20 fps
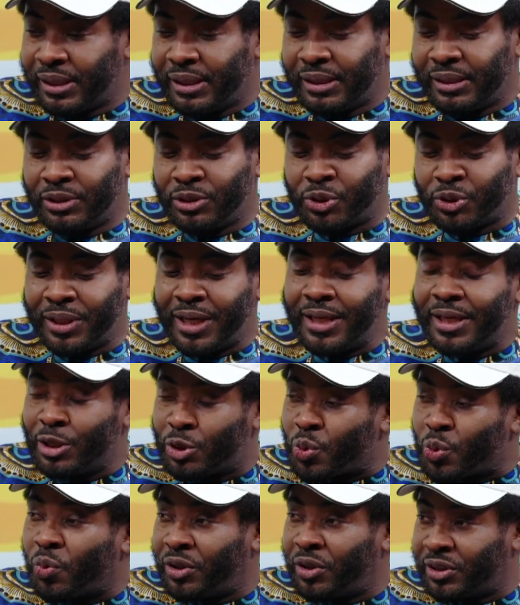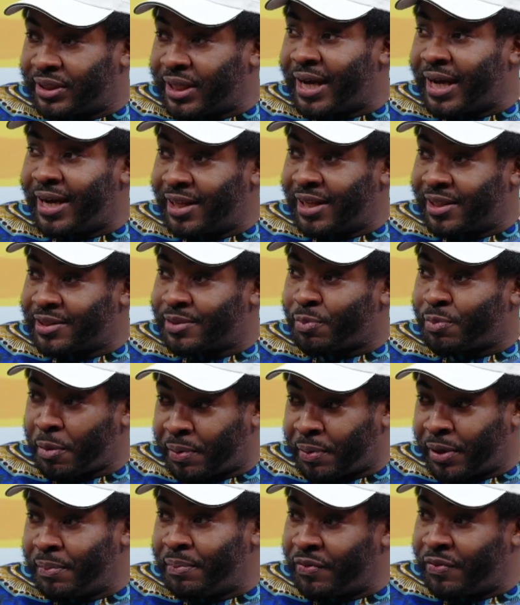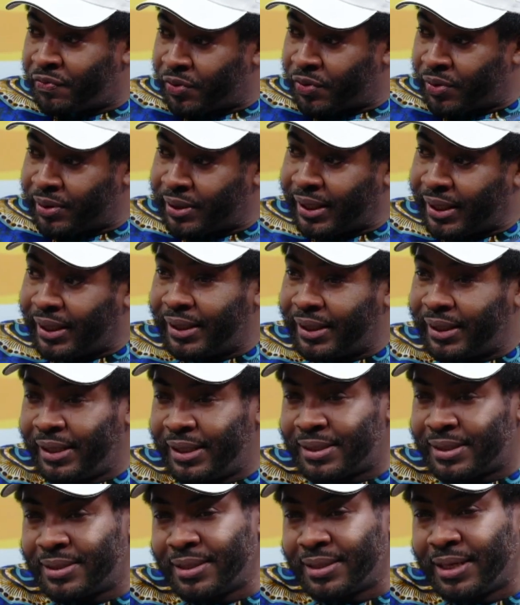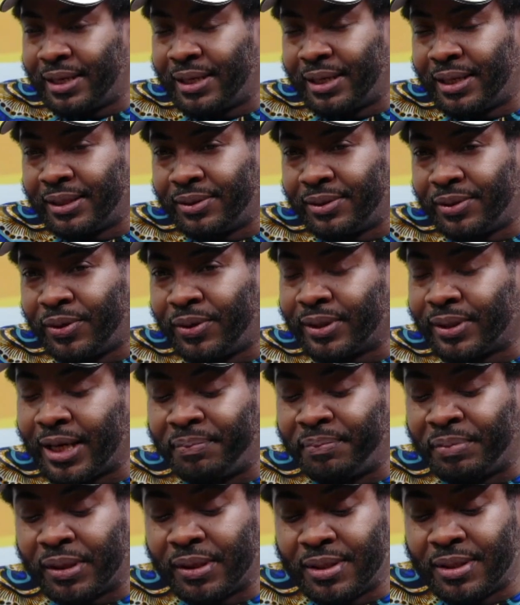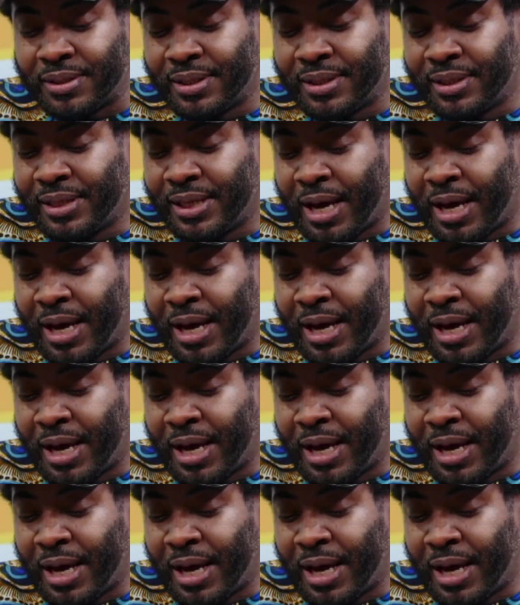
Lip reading: so they need to wash their hands properly before they eat and all that, because,